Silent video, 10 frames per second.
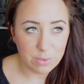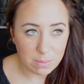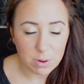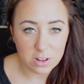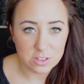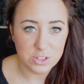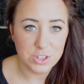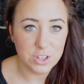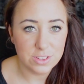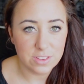3 products to
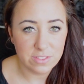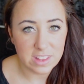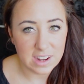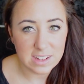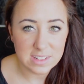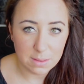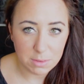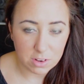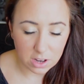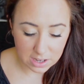show you, so for the
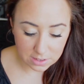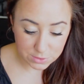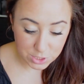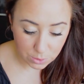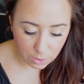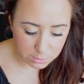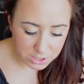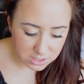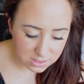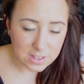nighttime you've got kind of 2
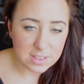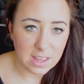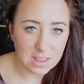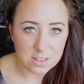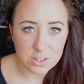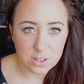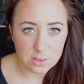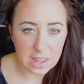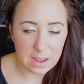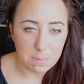options. First thing is a
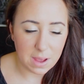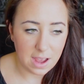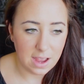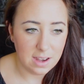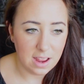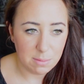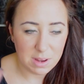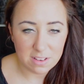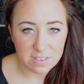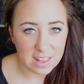nude lip, and I
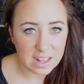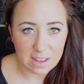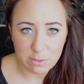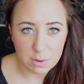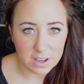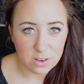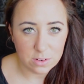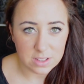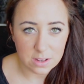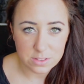mean I feel like everybody
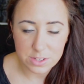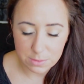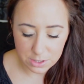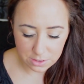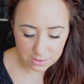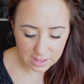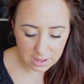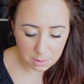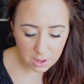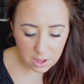knows how to do a nude
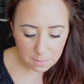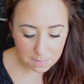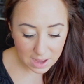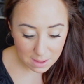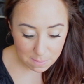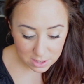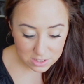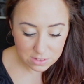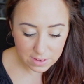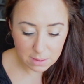lip. My
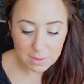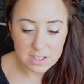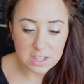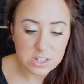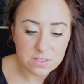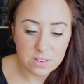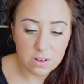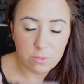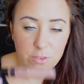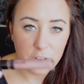personal
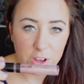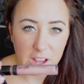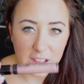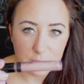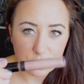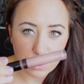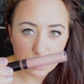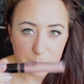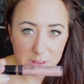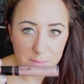recommendation for her kind of look
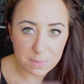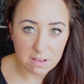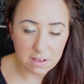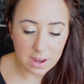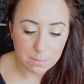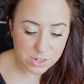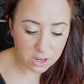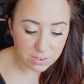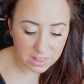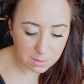would be the Barry M
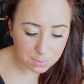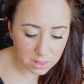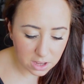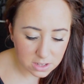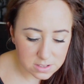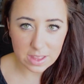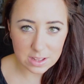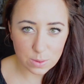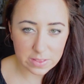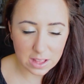Toffee lip gloss.
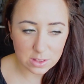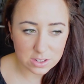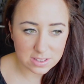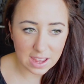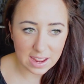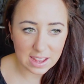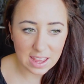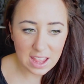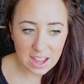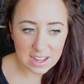That's what that looks
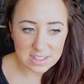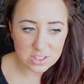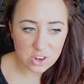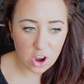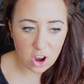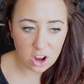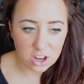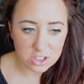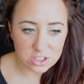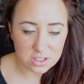like. It's
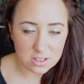not